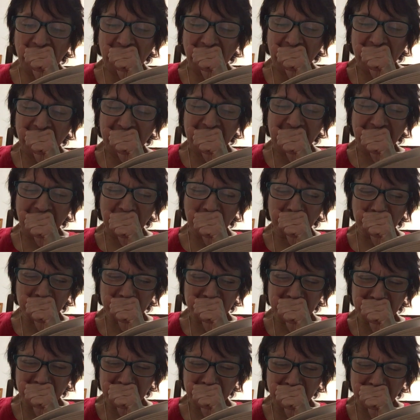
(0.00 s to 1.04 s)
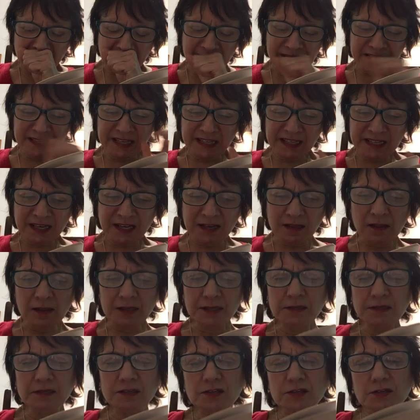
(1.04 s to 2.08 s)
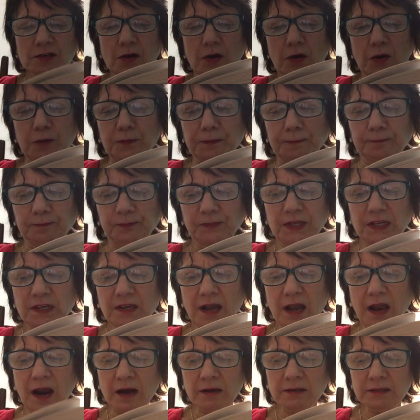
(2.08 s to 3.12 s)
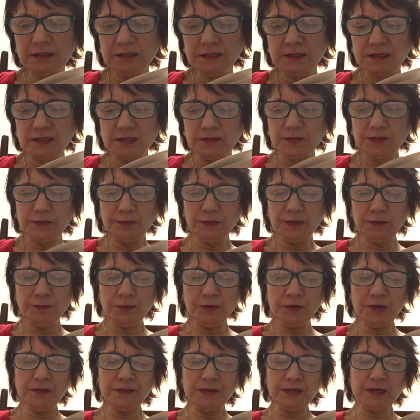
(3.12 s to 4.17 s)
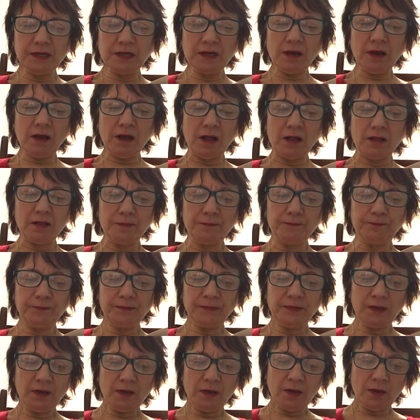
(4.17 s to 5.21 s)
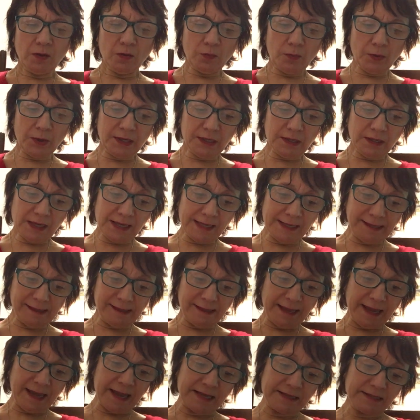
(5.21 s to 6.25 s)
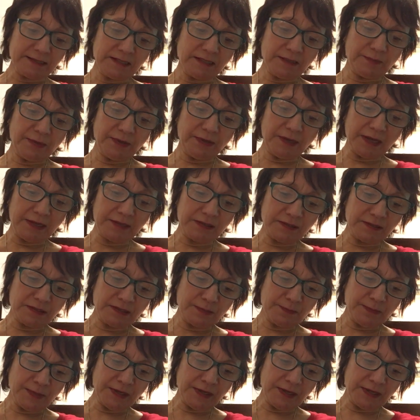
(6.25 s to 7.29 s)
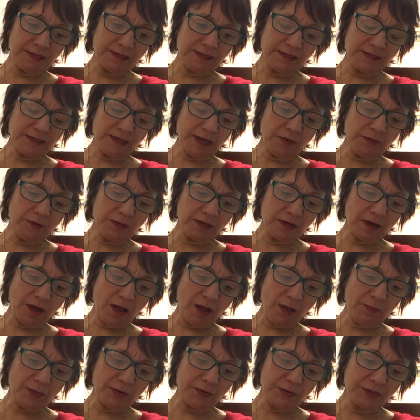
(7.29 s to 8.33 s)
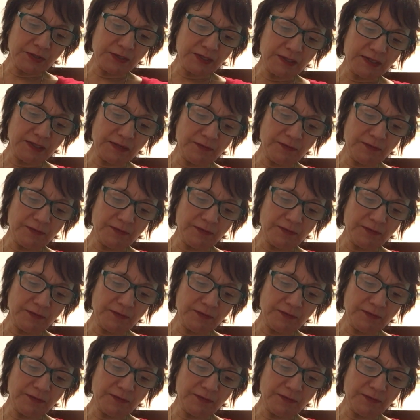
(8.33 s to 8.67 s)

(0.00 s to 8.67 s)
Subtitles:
He kept as still as a stone. He hardly seemed to be breathing at all. When at last he began to speak, it sounded almost as